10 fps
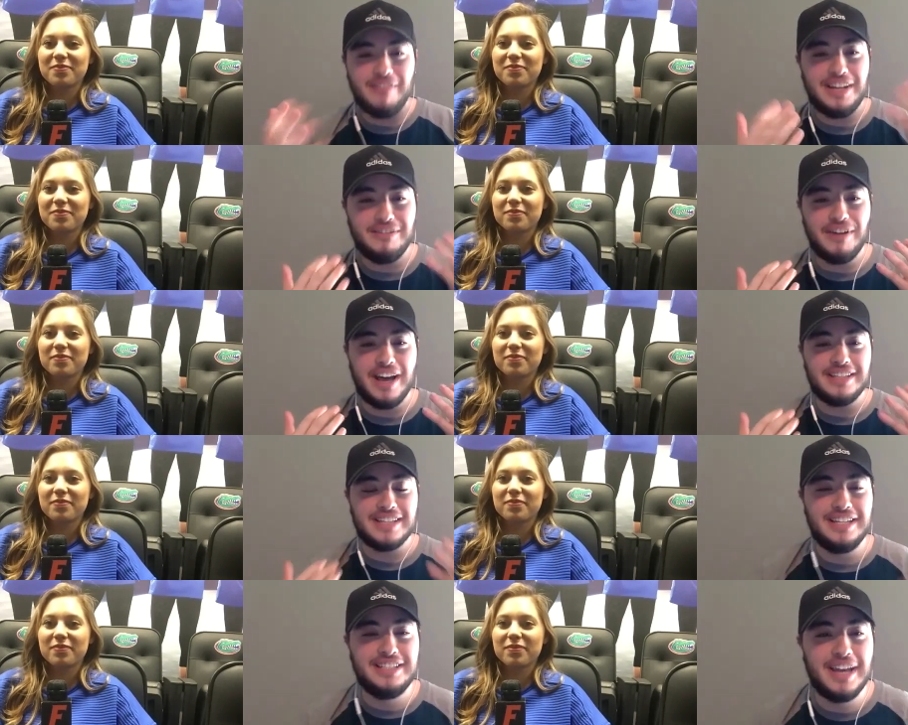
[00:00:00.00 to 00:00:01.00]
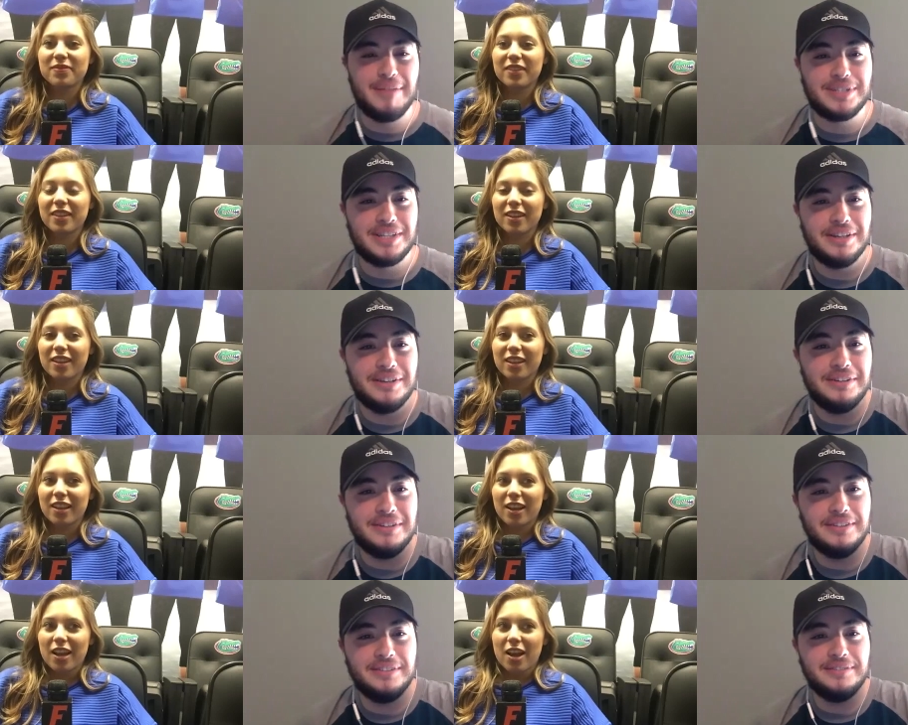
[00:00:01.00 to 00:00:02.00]
Speaker 1: any advice, any tips?
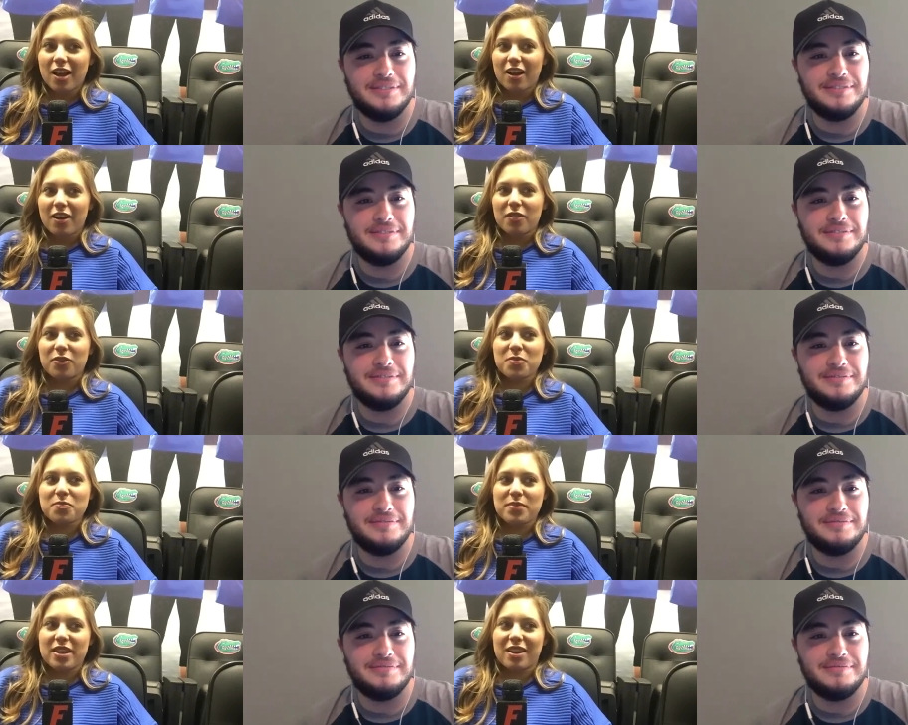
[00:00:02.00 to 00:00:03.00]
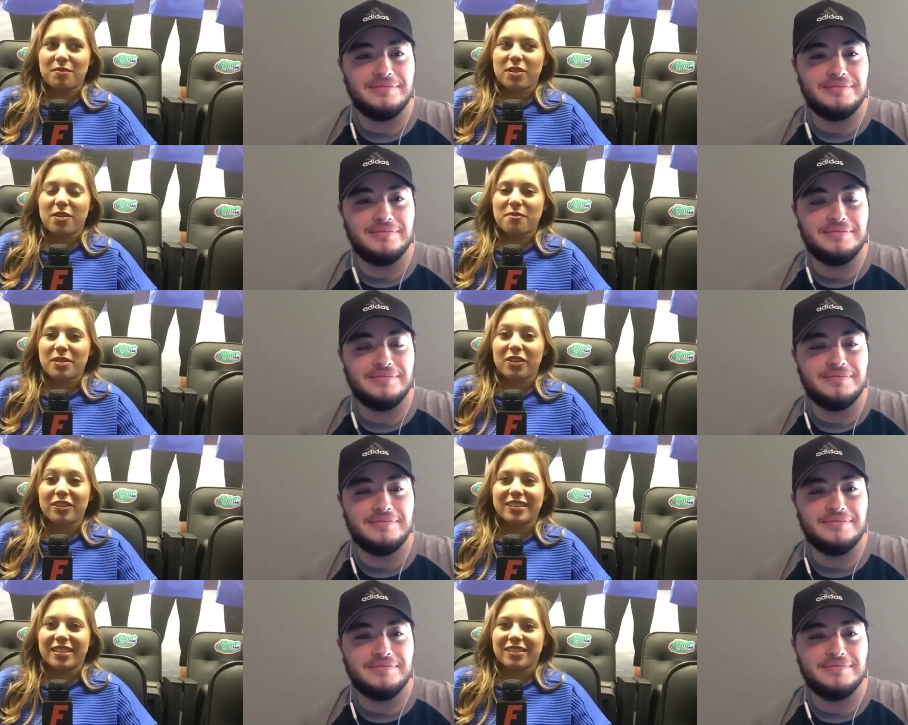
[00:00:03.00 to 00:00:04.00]
For me, I'm not big on the
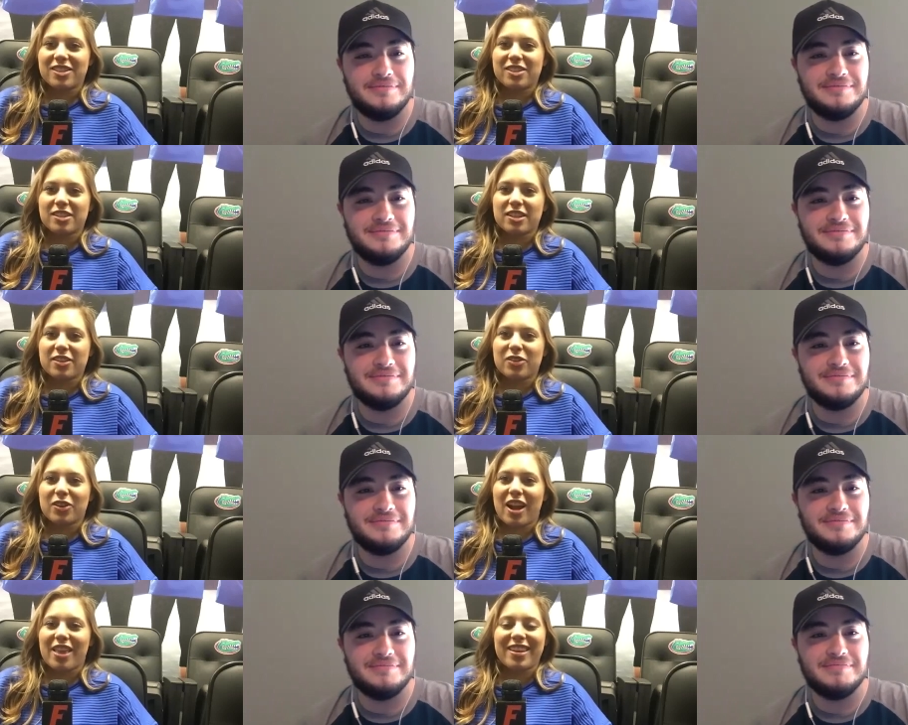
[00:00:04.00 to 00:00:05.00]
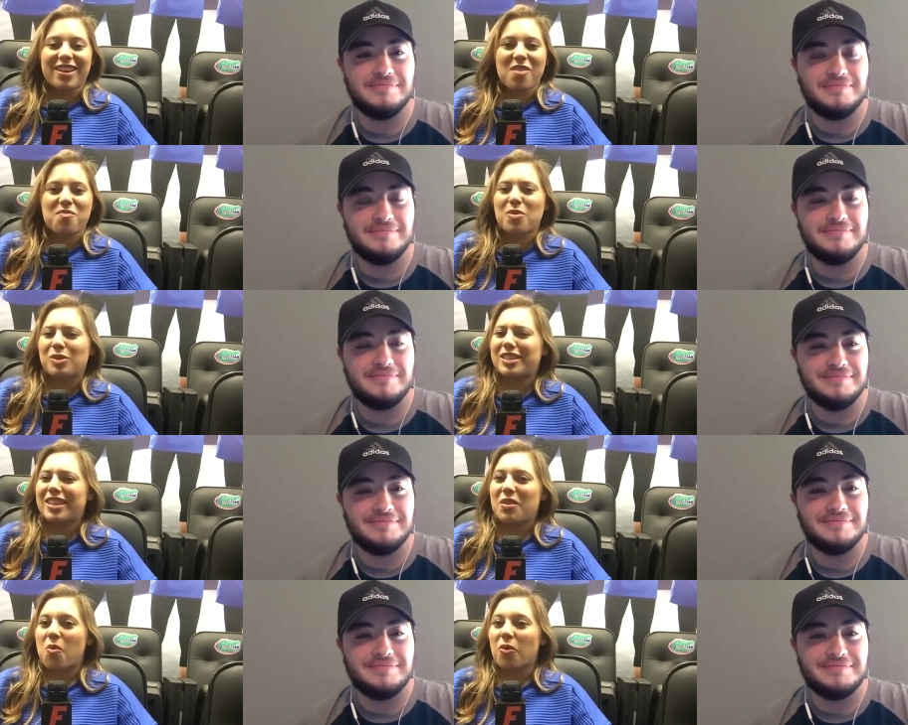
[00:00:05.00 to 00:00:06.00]
dances either. I think I've posted like
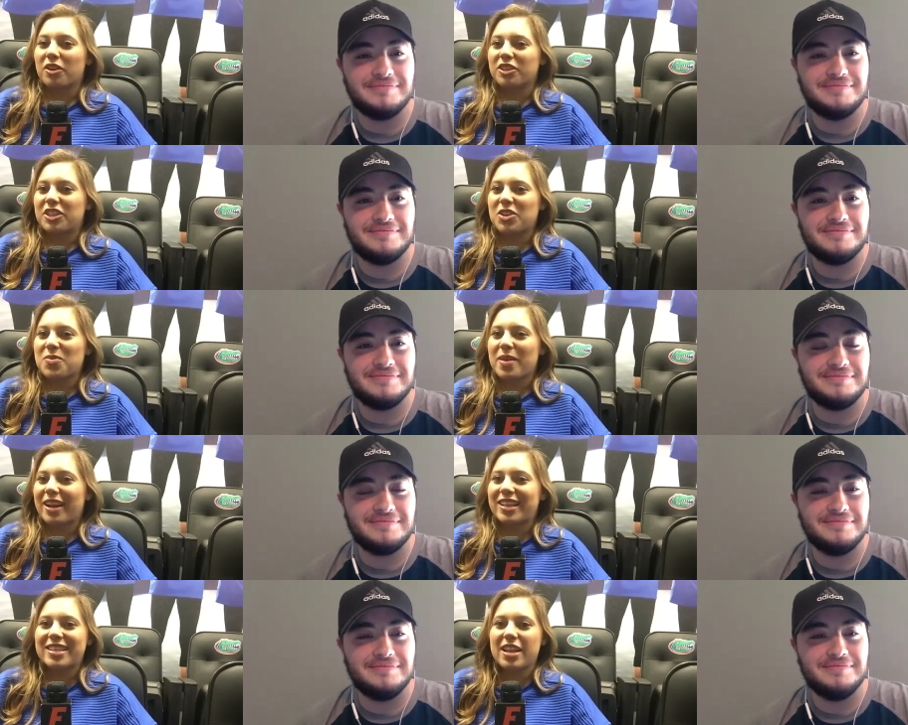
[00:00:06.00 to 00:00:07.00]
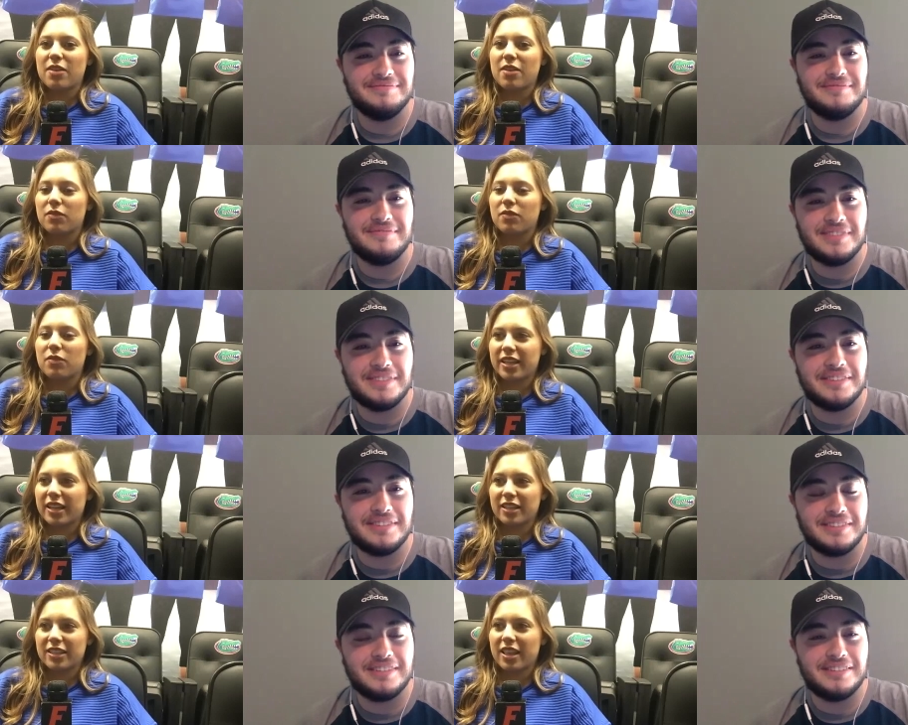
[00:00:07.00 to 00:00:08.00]
one or two, but I could never really get
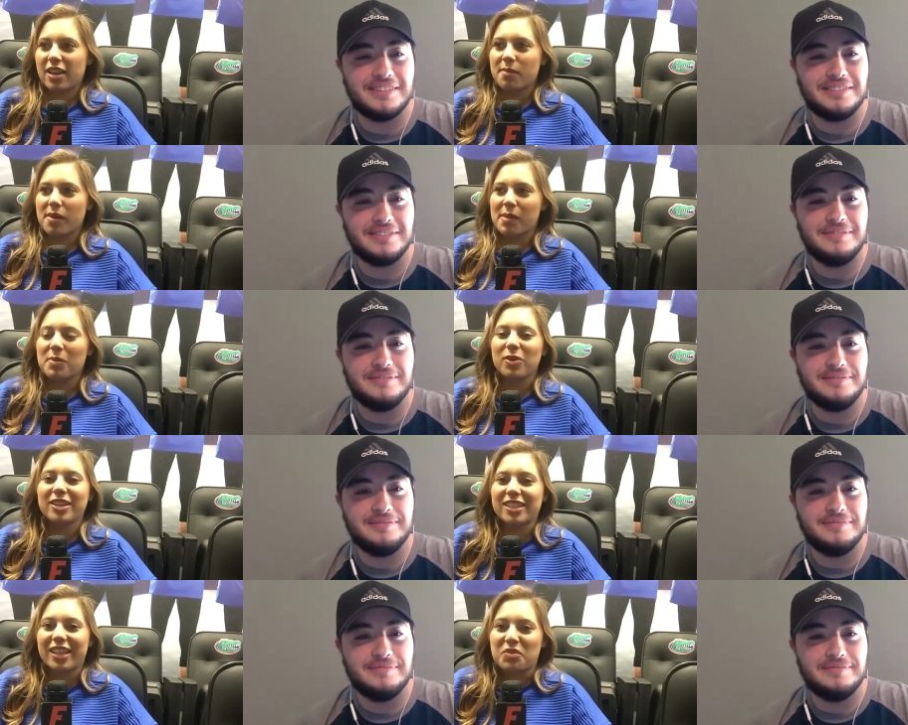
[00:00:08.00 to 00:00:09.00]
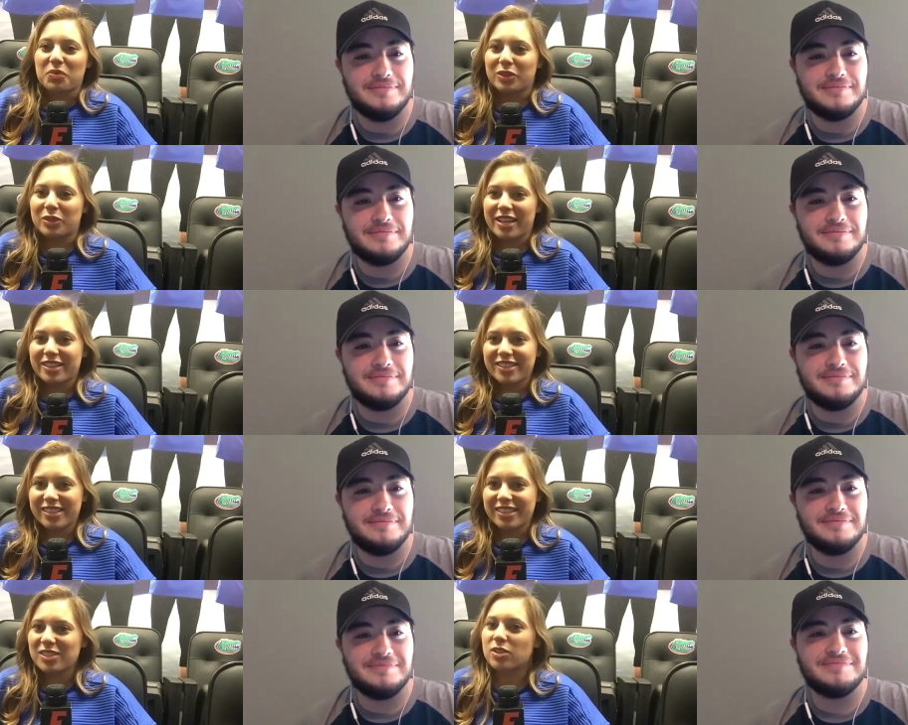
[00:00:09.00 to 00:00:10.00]
into them. I'm more into like real dancing.
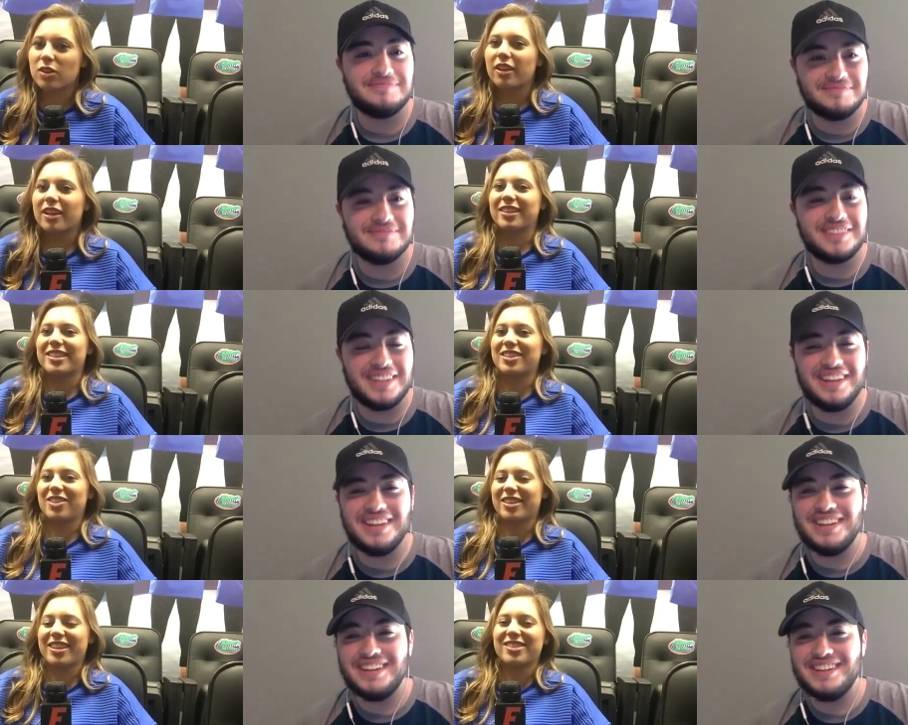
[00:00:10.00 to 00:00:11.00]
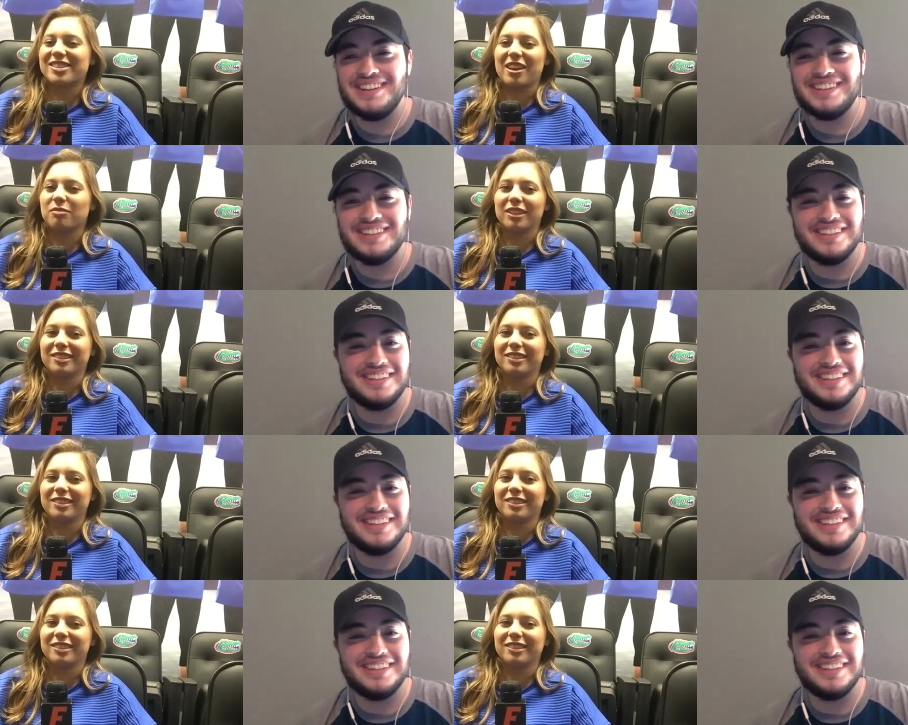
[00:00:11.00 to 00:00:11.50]
So like the TikTok dances I'm like